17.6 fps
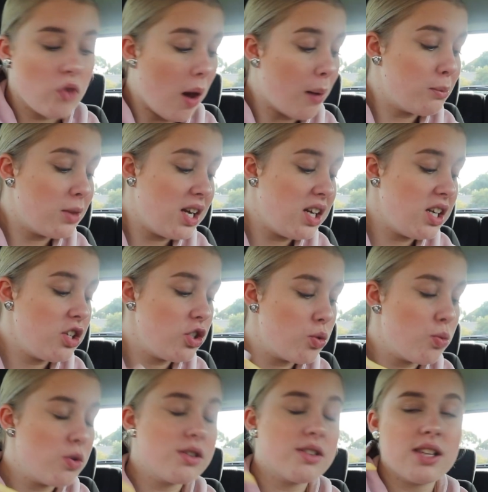I'm leaning
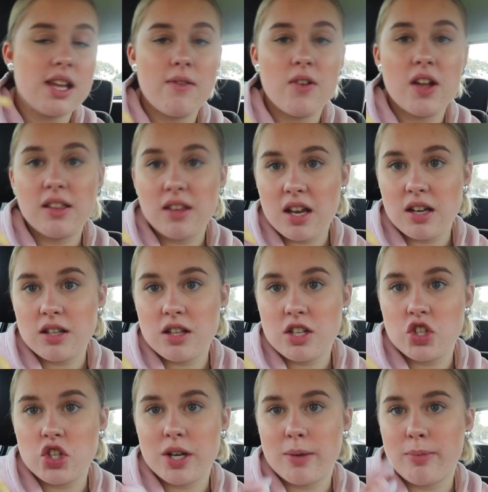towards leaving at the end of
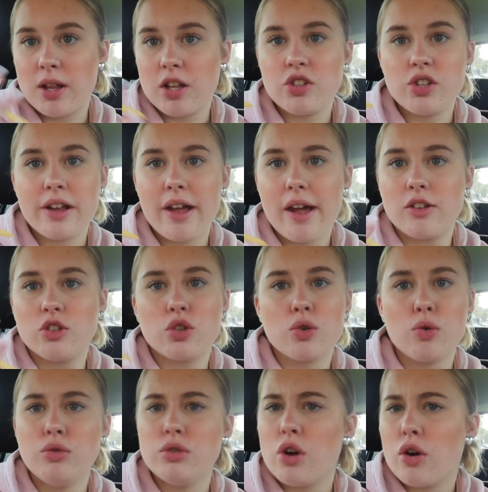this year, but that's okay.
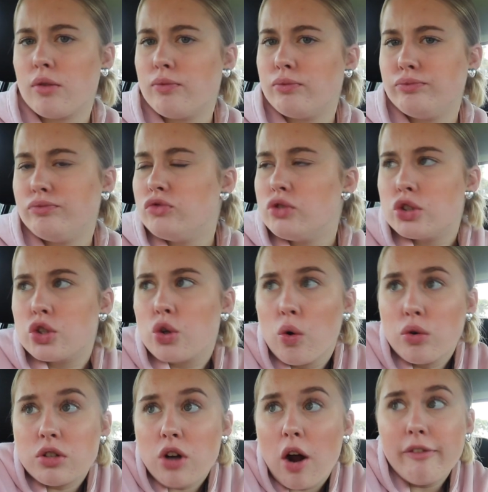School's
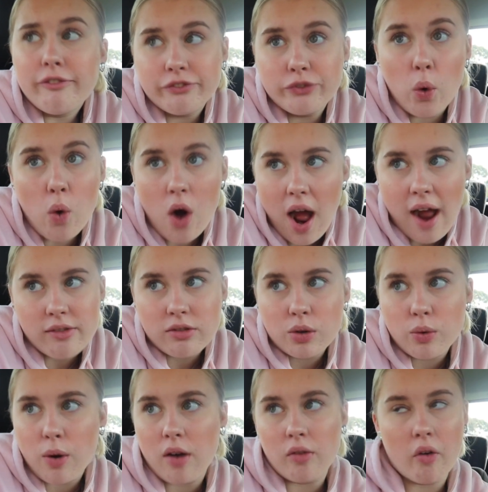not for
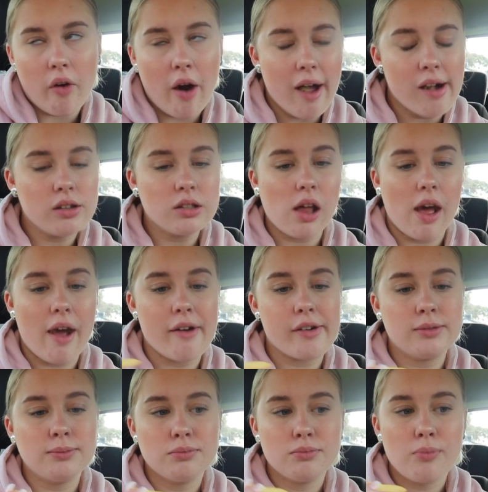everyone, right?
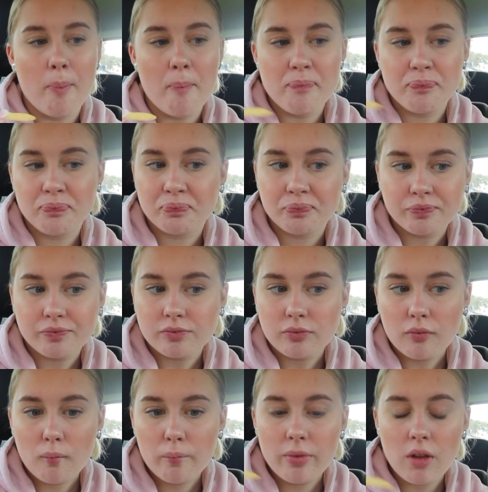Like,
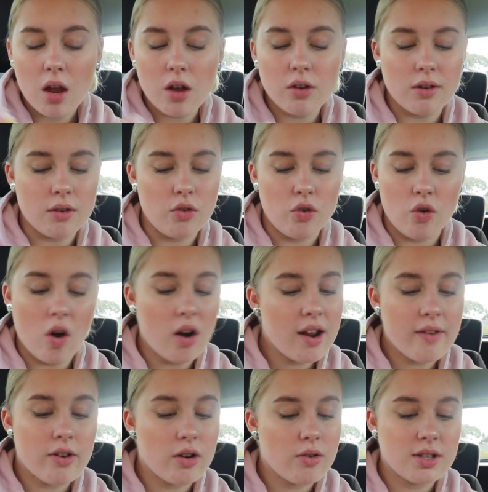
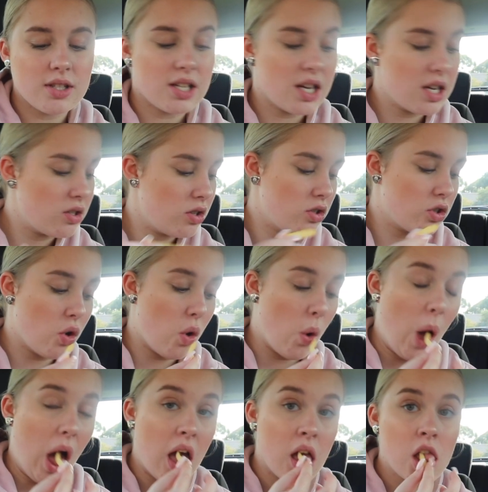not everyone stays at
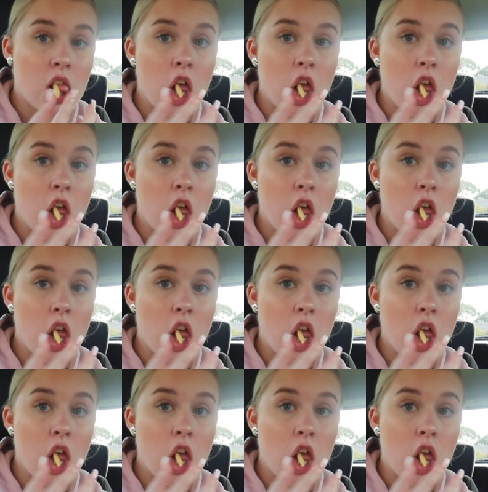school.